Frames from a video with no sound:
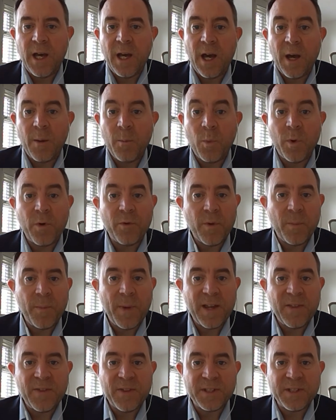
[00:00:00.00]
um, will
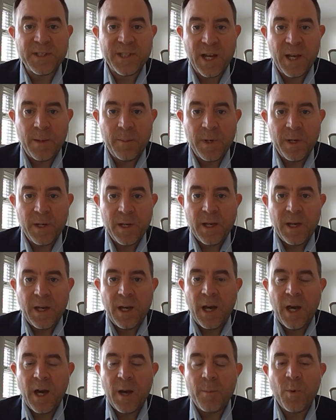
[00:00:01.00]
remain the same,
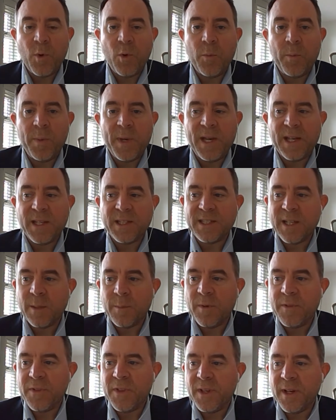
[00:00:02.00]
um, albeit
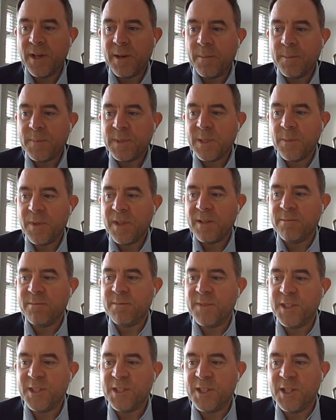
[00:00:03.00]
some of the some of the
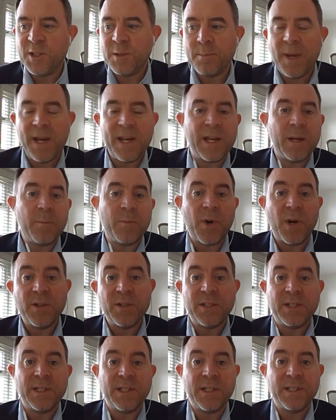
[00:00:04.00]
decision-making
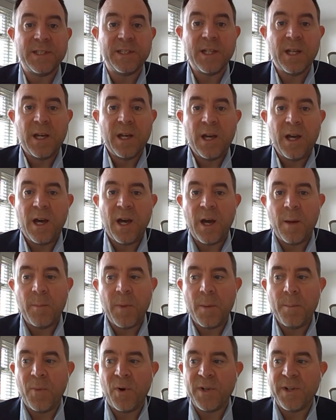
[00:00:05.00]
processes um,
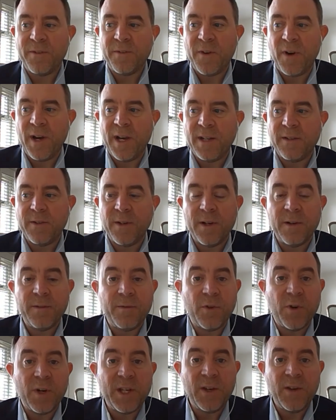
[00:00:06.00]
are modified for
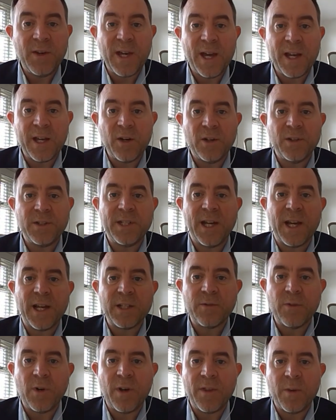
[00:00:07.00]
for a U K
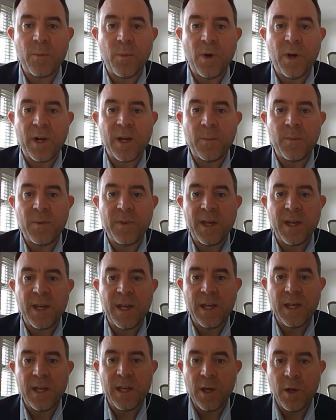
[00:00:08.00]
context rather than working with the
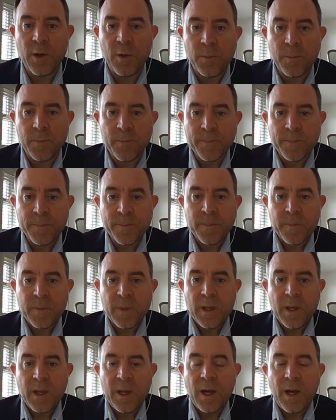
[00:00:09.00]
E U.
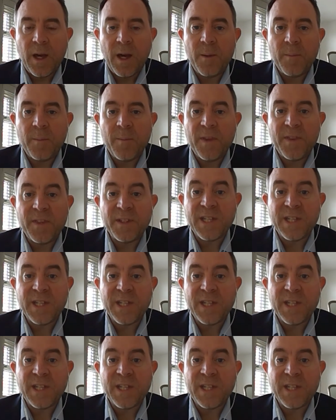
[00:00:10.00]
Um, and